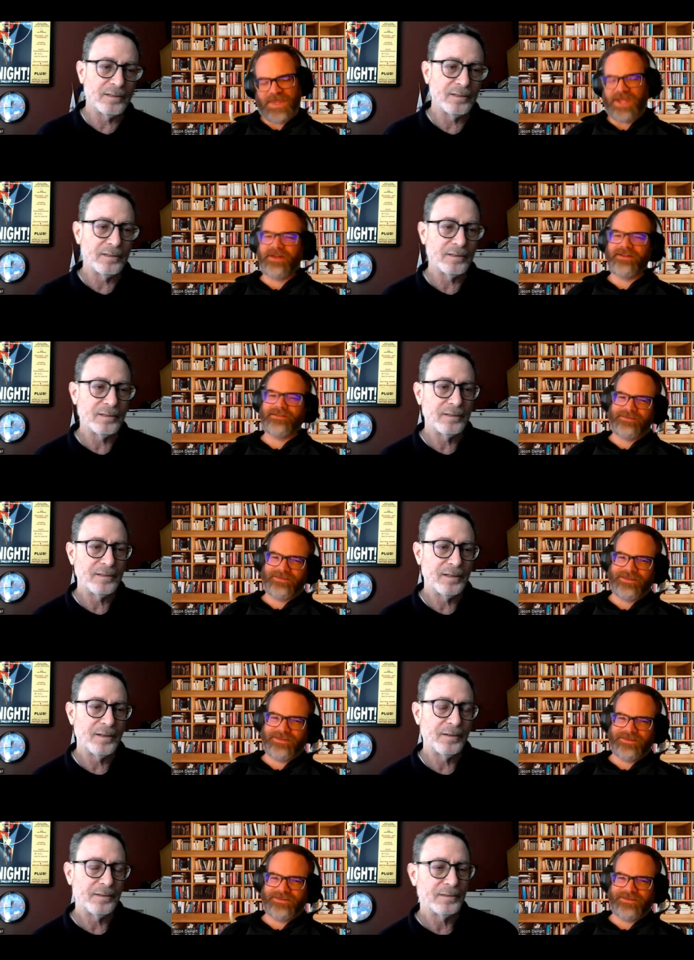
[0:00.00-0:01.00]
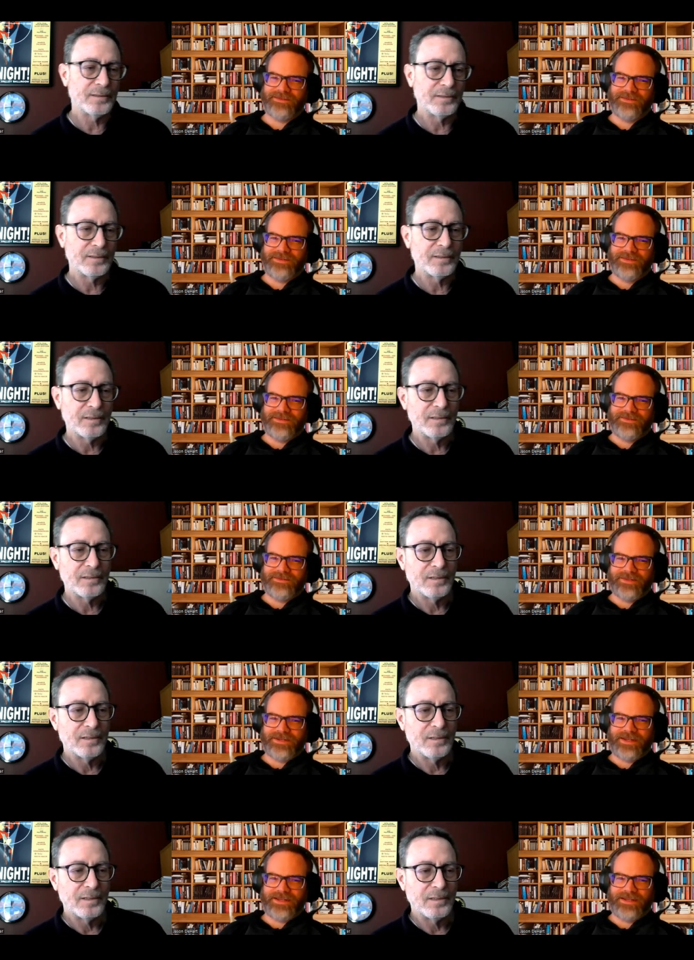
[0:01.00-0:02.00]
Speaker 1: Yeah, yeah.
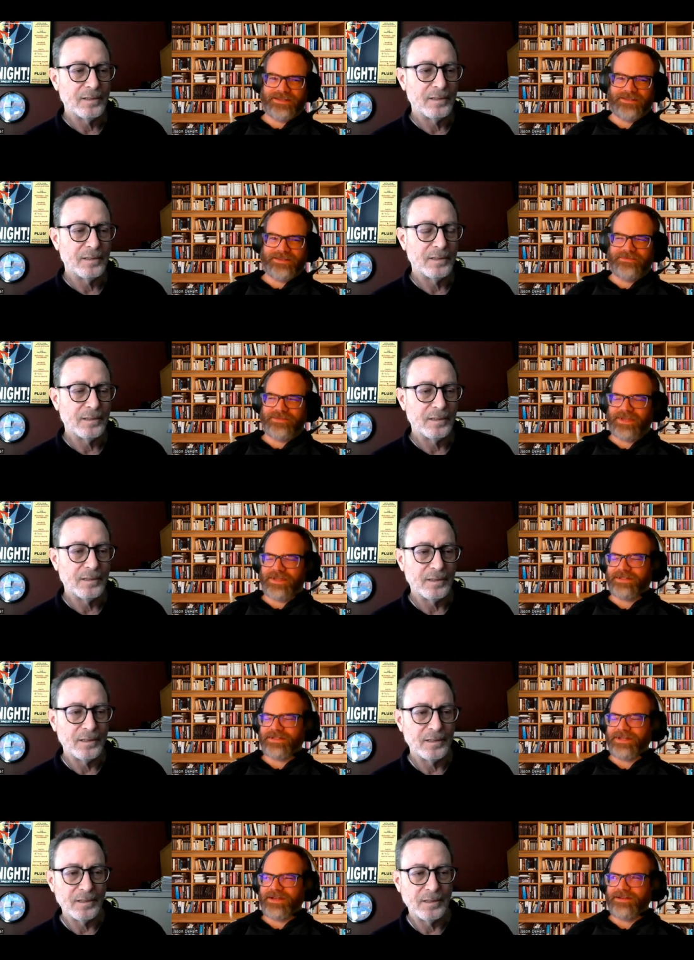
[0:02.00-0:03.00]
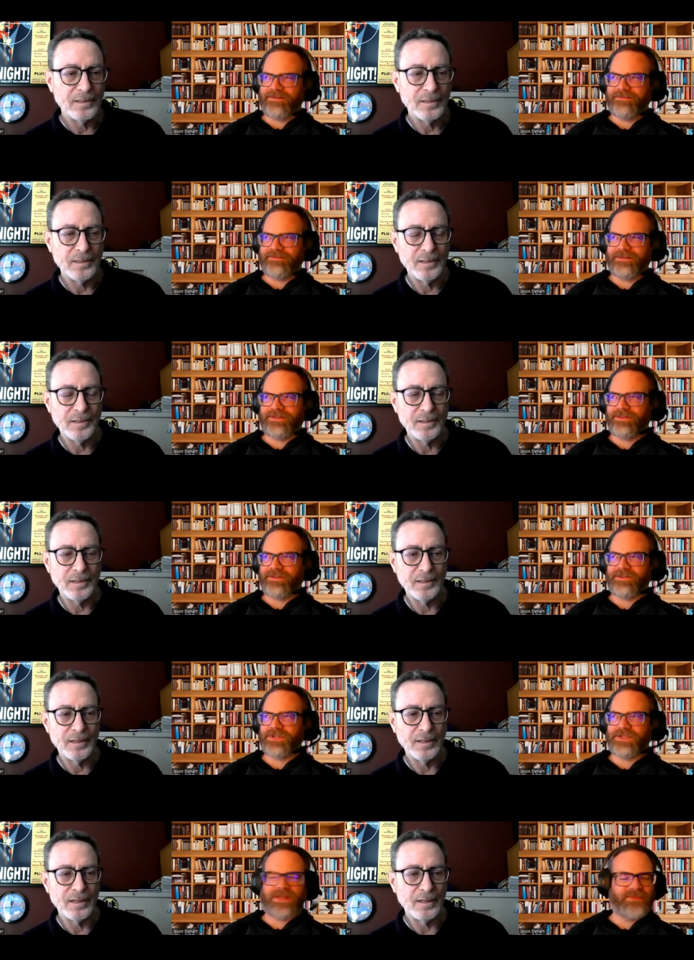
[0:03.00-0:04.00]
But I, I love that. Uh, there,
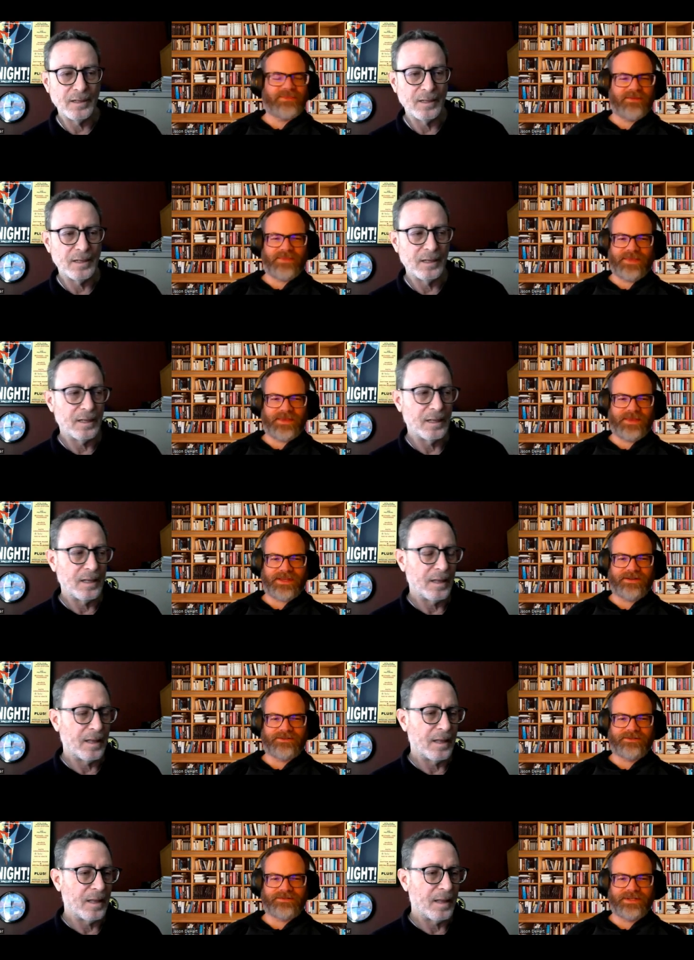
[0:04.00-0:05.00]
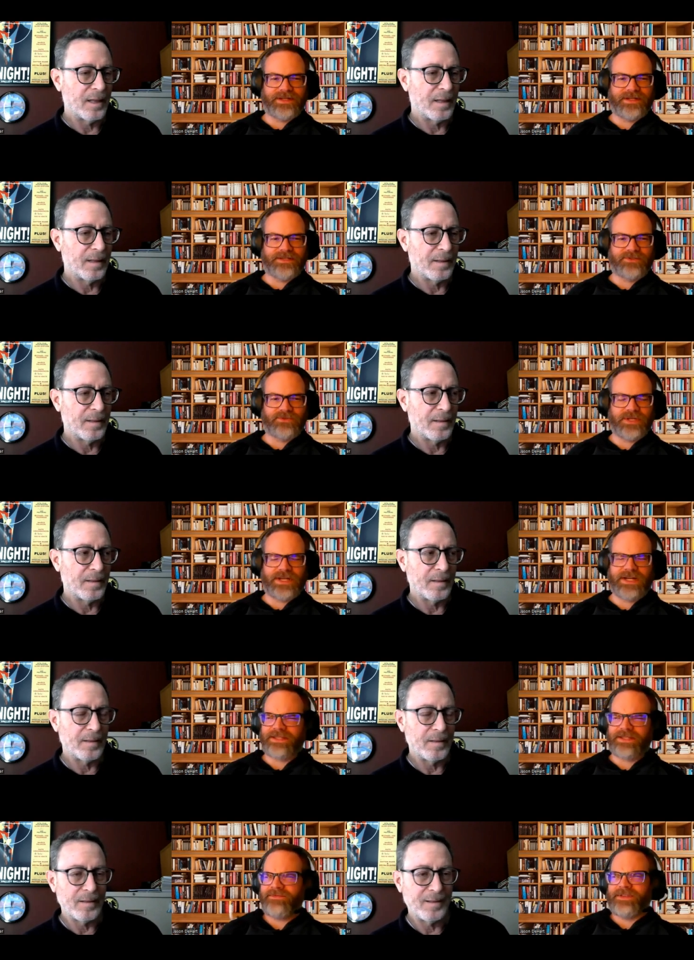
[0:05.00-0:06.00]
there's just something about that character that I enjoy,
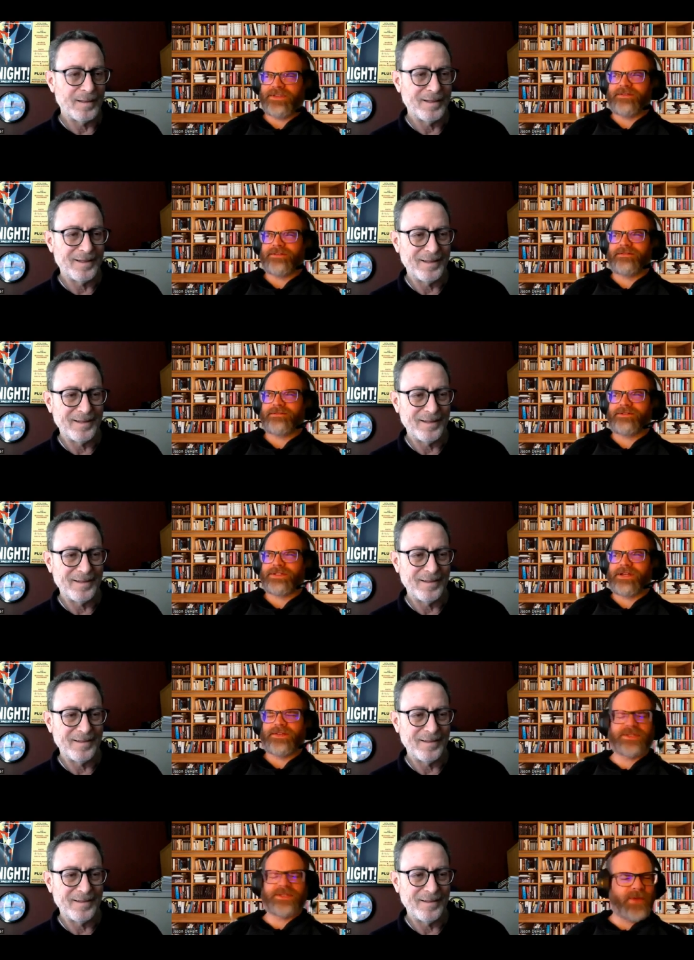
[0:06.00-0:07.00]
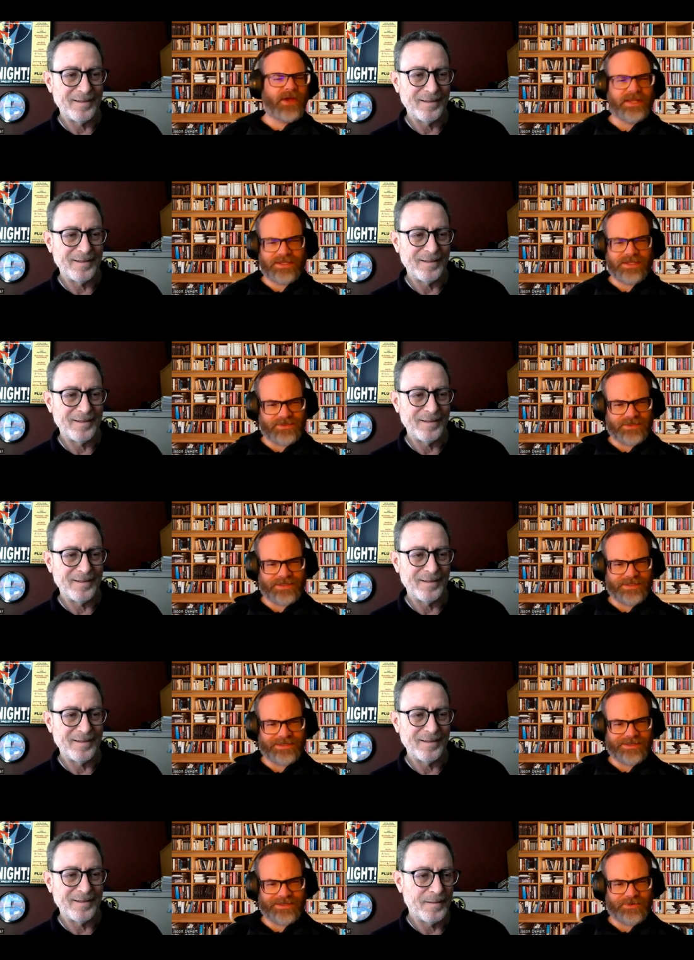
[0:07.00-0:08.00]
and I love the just on the spot history
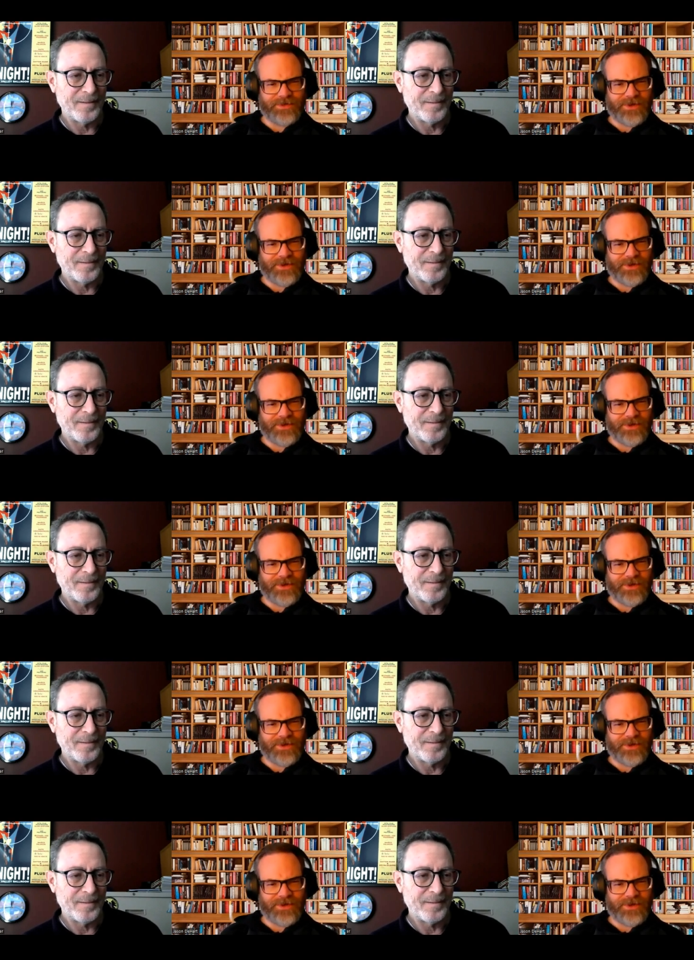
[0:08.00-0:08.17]
that you